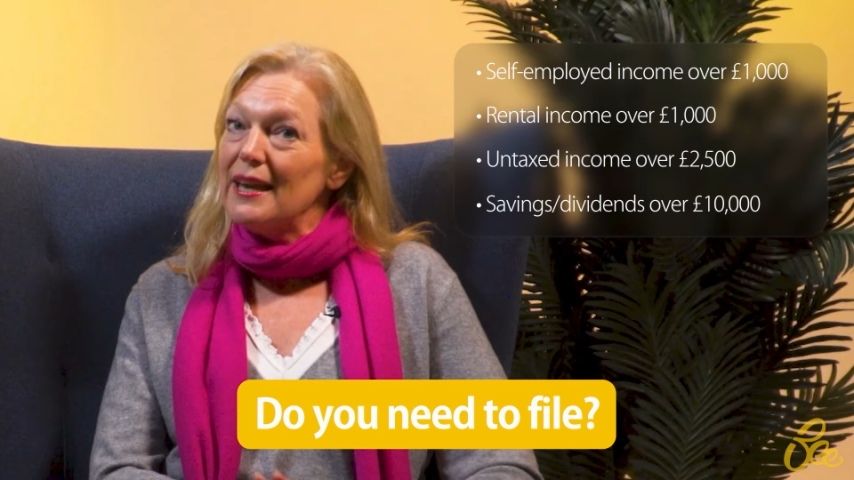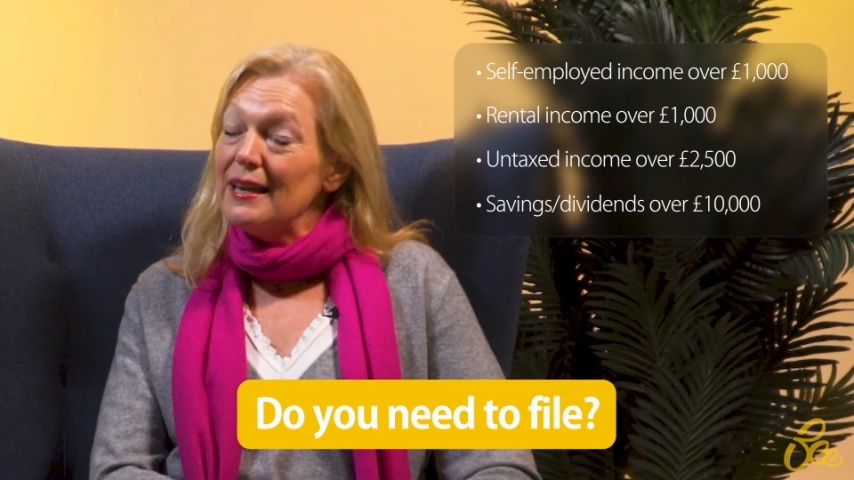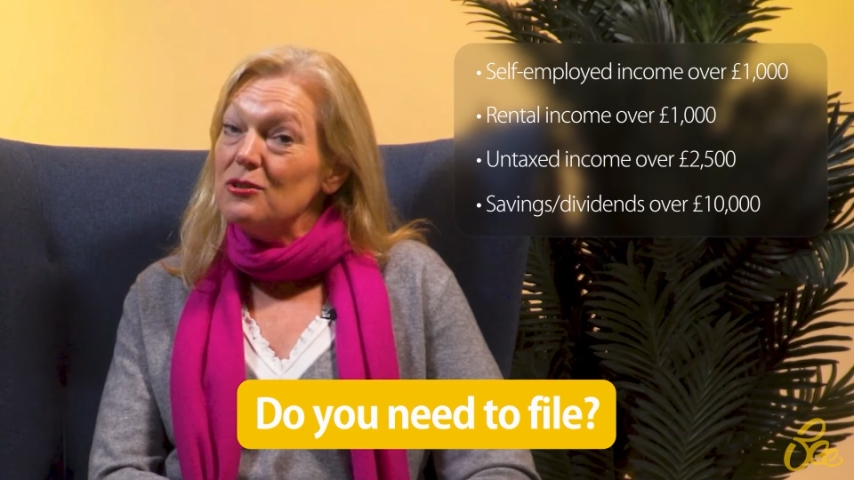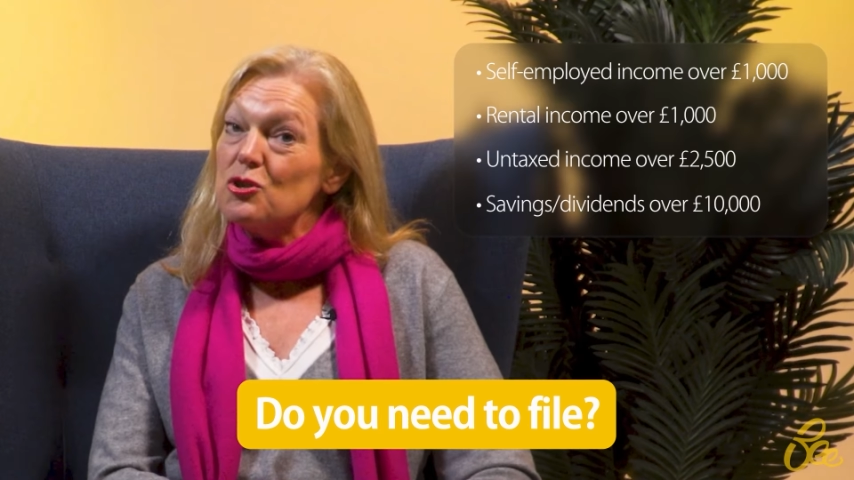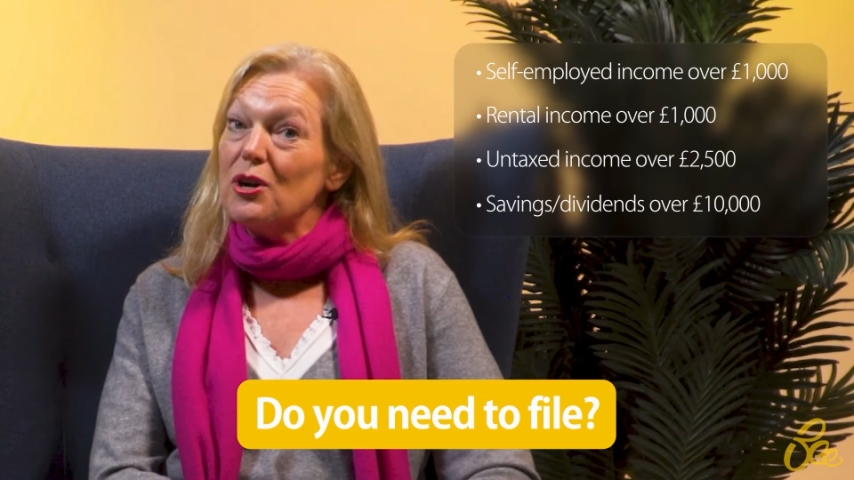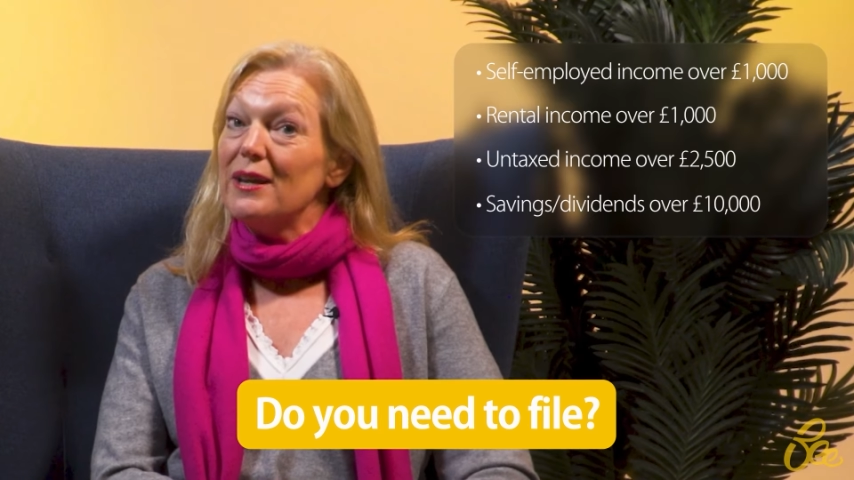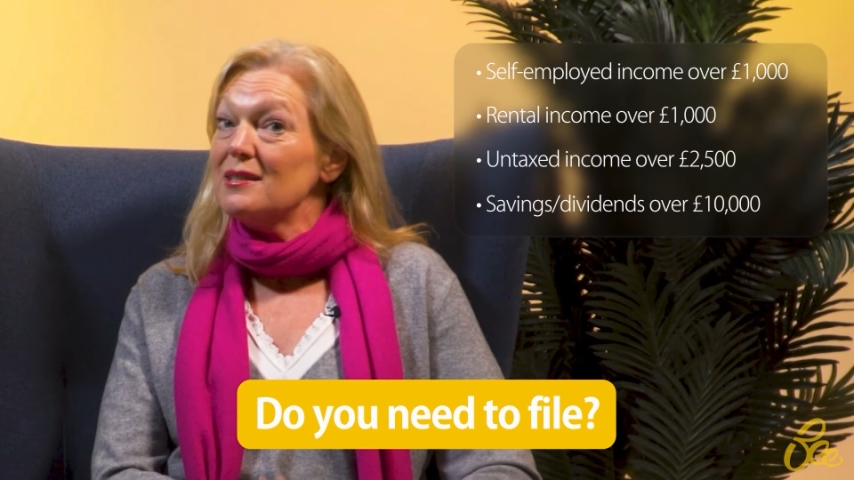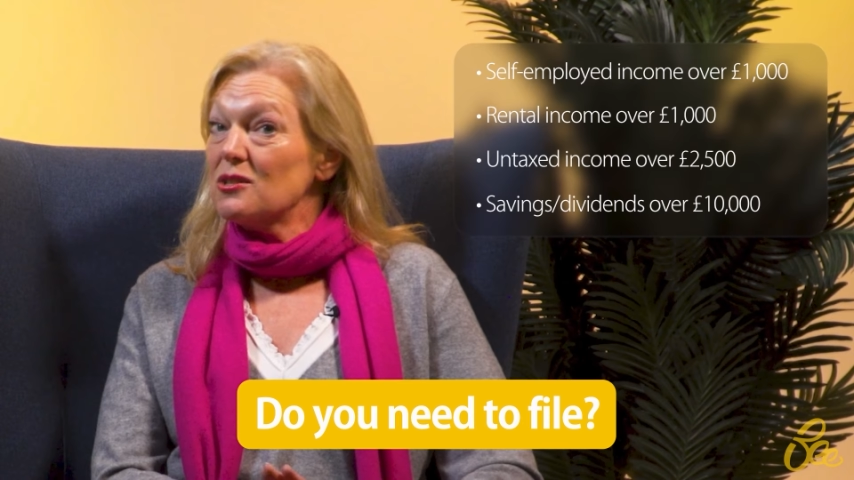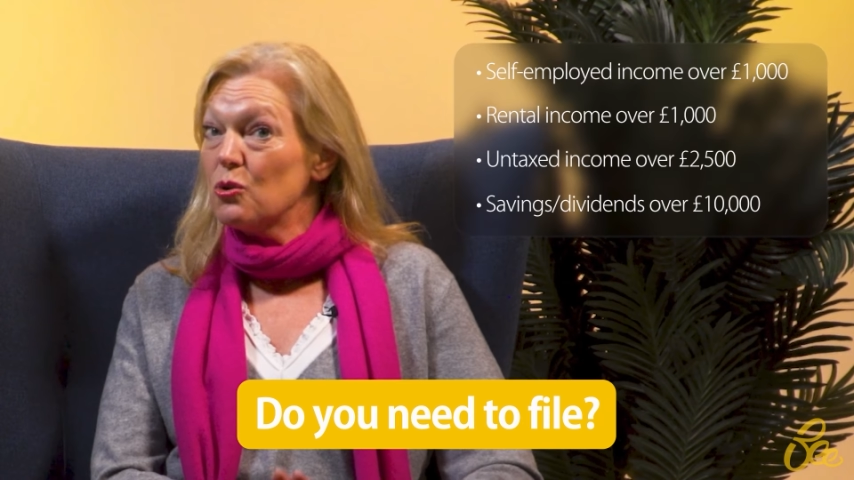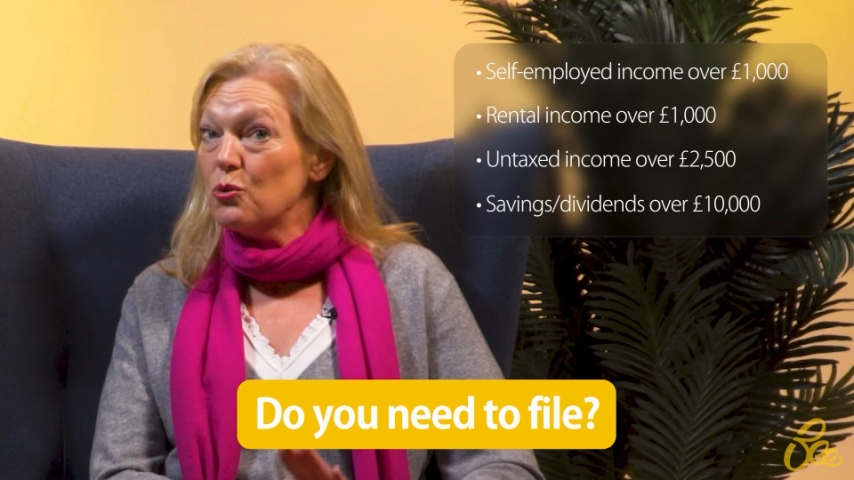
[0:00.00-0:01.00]

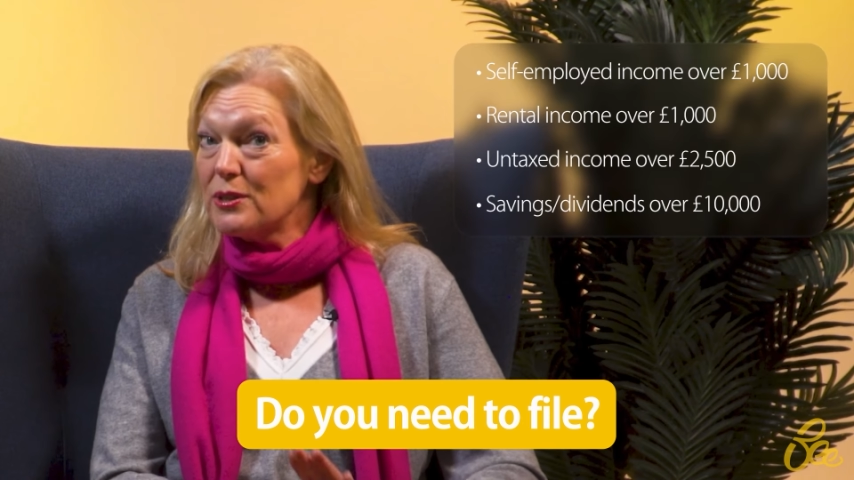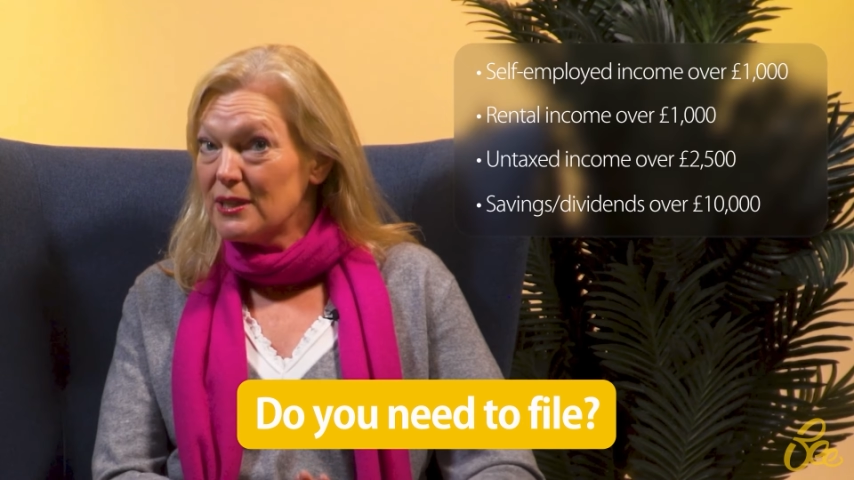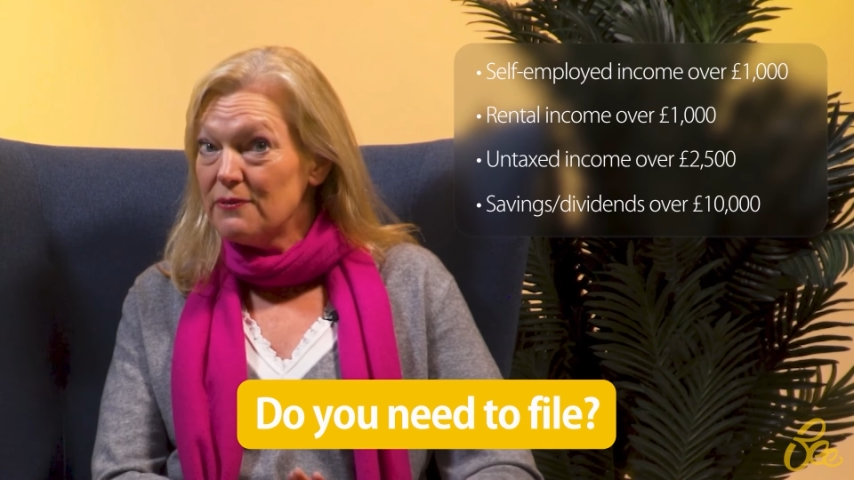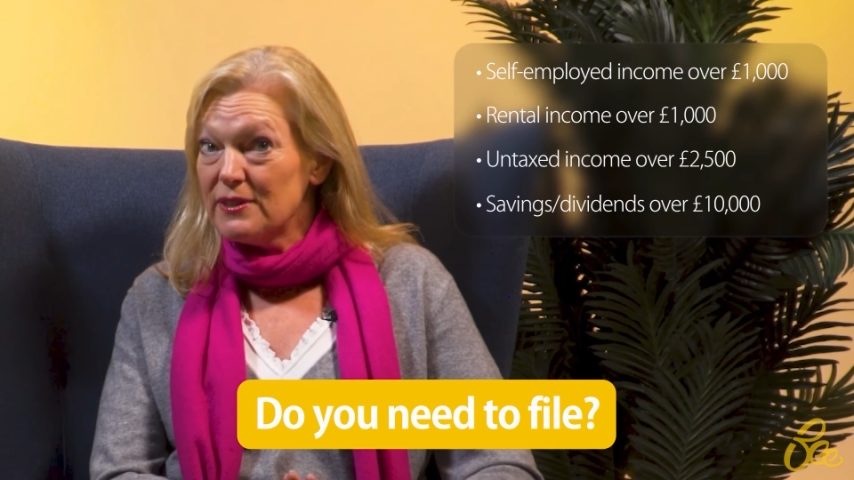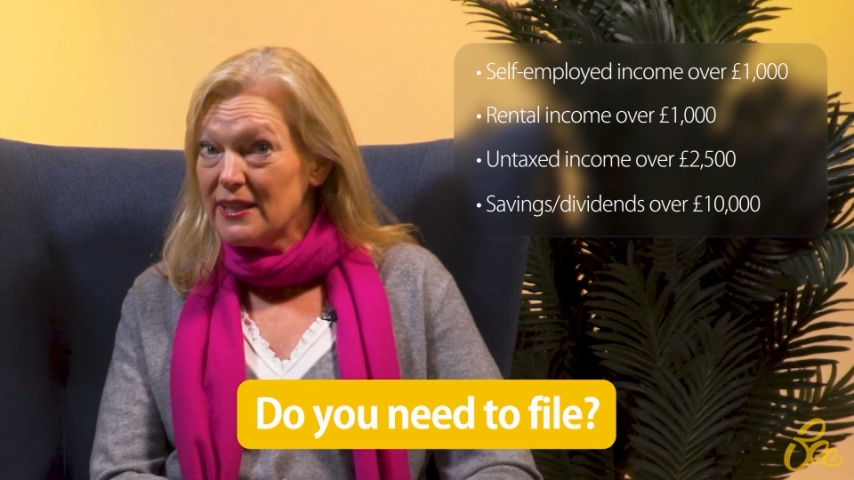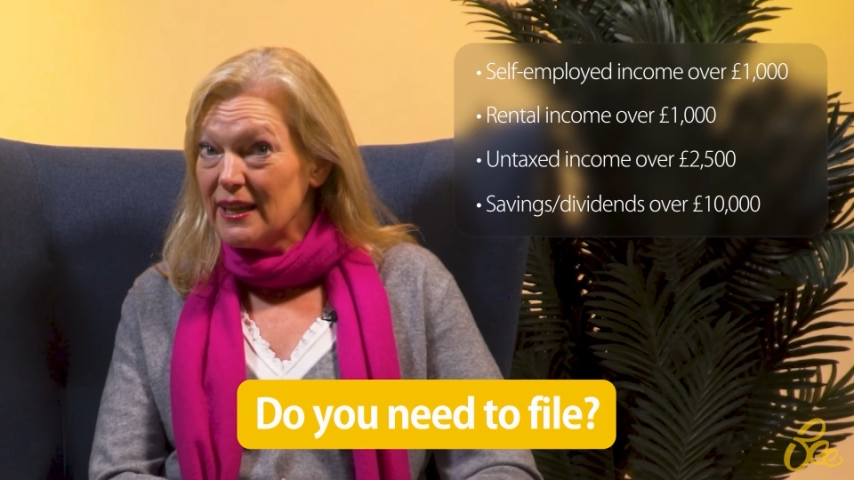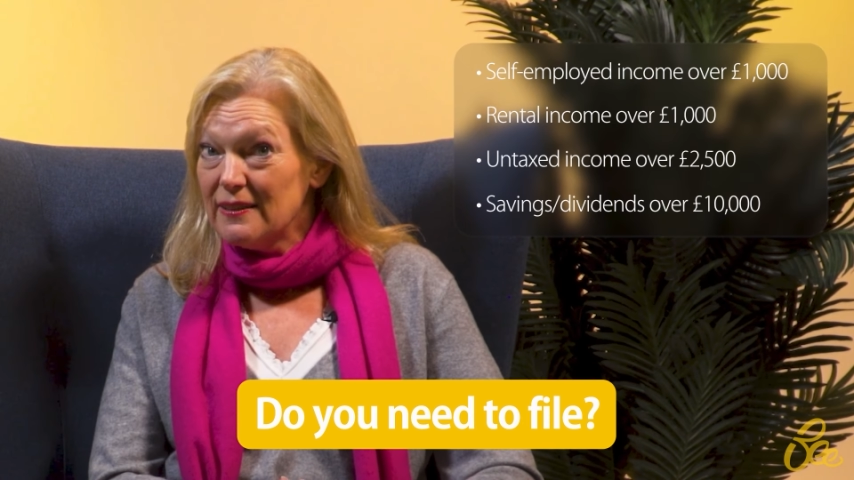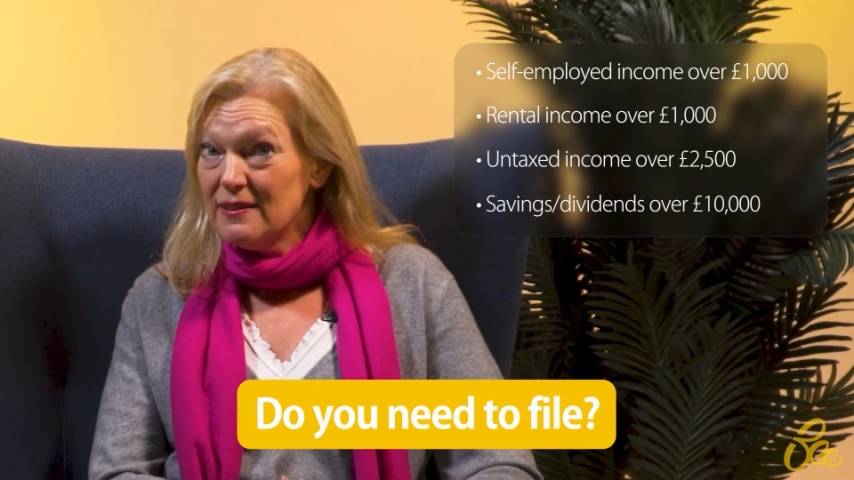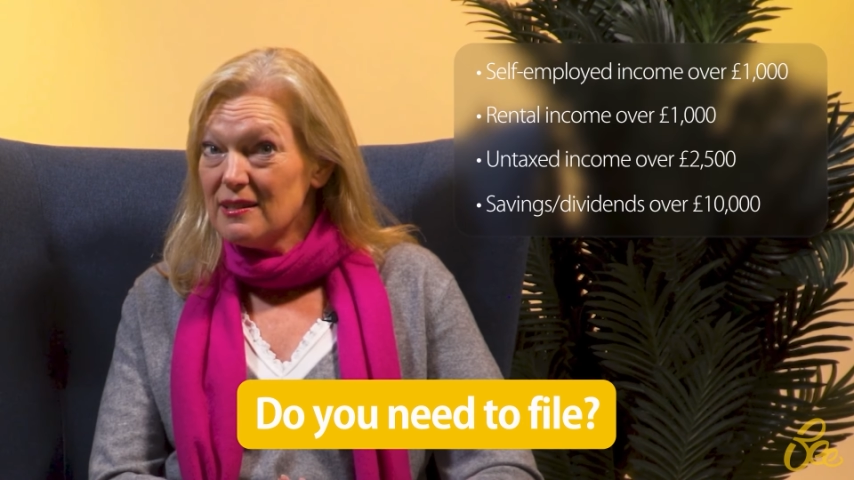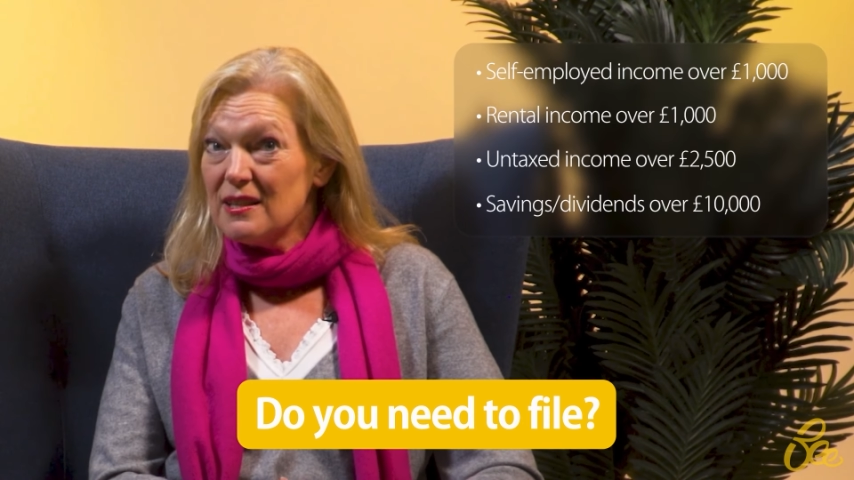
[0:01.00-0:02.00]
interest or
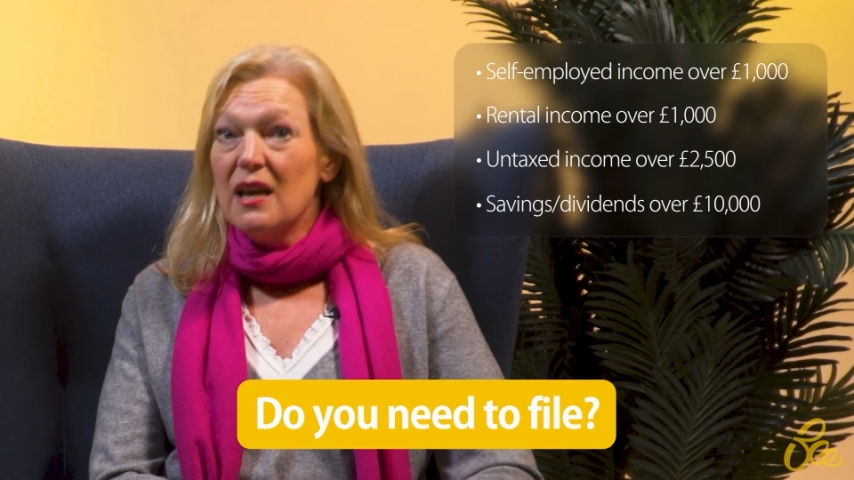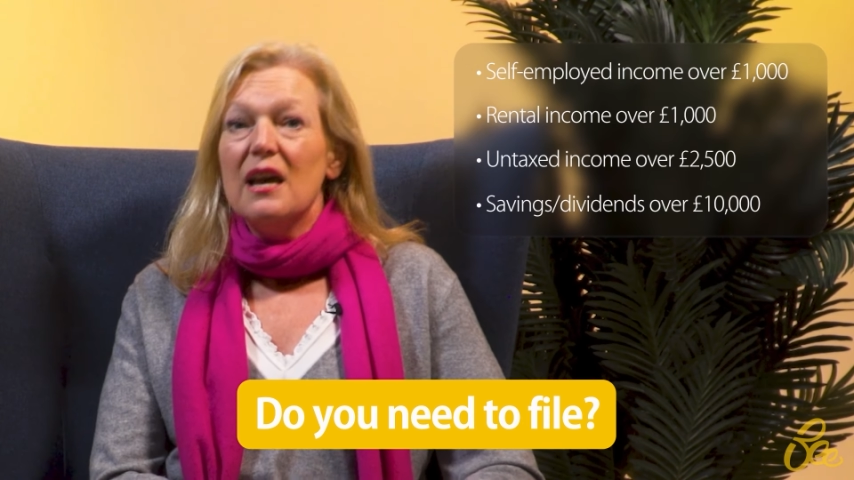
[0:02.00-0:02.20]
dividends,